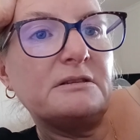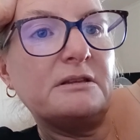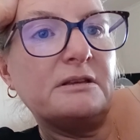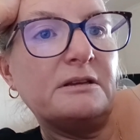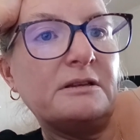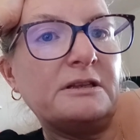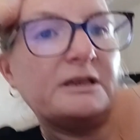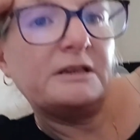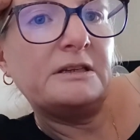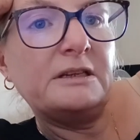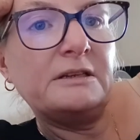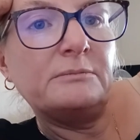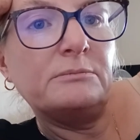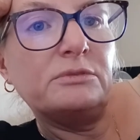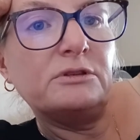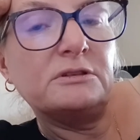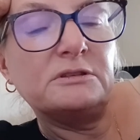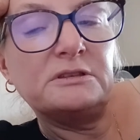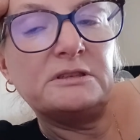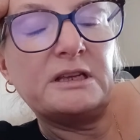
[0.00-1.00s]
they did
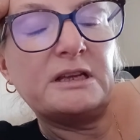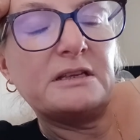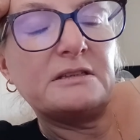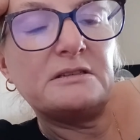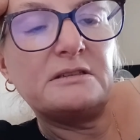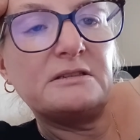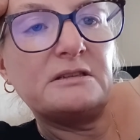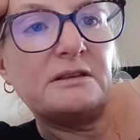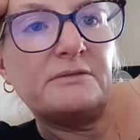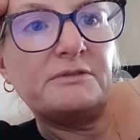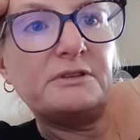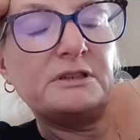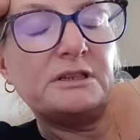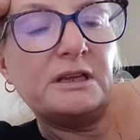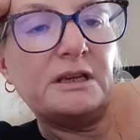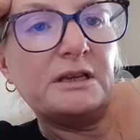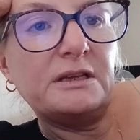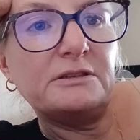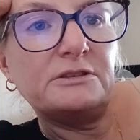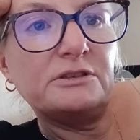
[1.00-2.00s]
blood tests every
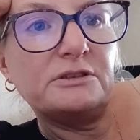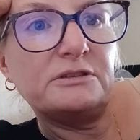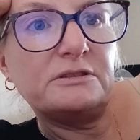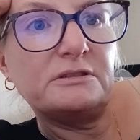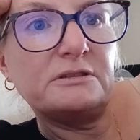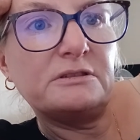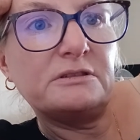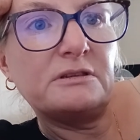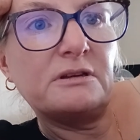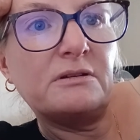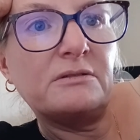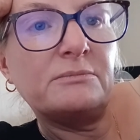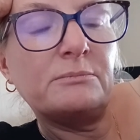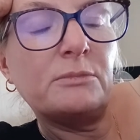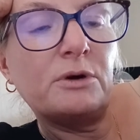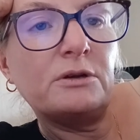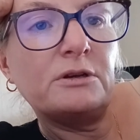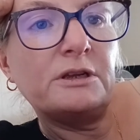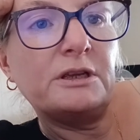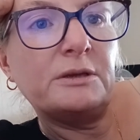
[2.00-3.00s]
day just to sort of
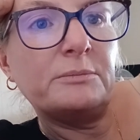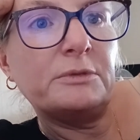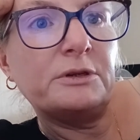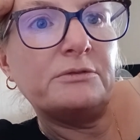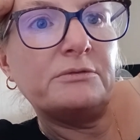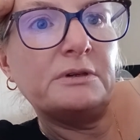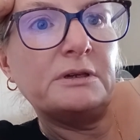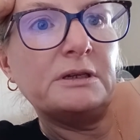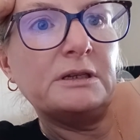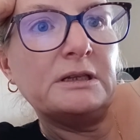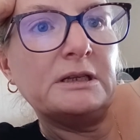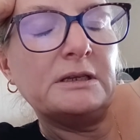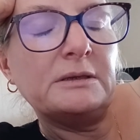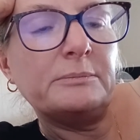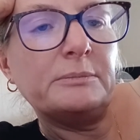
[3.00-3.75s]
monitor me, really,